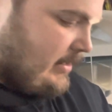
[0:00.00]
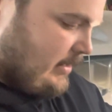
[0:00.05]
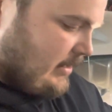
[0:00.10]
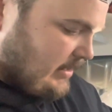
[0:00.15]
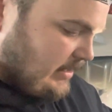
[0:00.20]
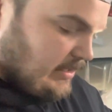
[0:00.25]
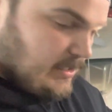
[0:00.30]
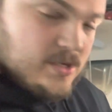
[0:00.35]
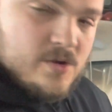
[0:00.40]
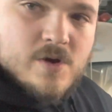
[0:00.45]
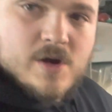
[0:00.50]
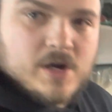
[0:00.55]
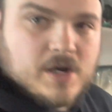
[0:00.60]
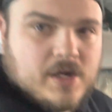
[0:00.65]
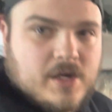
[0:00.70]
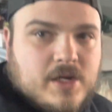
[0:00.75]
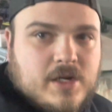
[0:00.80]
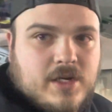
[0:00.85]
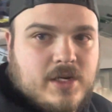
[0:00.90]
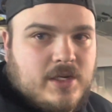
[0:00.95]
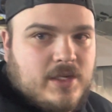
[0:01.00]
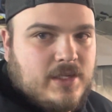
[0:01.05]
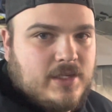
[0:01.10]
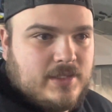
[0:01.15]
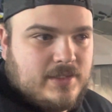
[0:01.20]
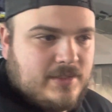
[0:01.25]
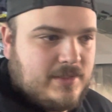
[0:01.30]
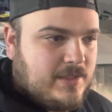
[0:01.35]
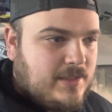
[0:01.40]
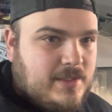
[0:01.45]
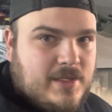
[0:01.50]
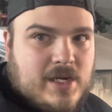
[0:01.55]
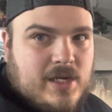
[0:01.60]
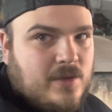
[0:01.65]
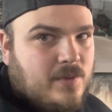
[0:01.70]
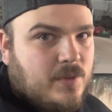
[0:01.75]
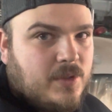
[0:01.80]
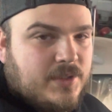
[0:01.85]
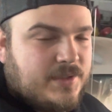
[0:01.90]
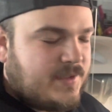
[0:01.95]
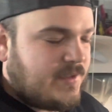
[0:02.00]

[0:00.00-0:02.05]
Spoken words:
and you heard it did not want to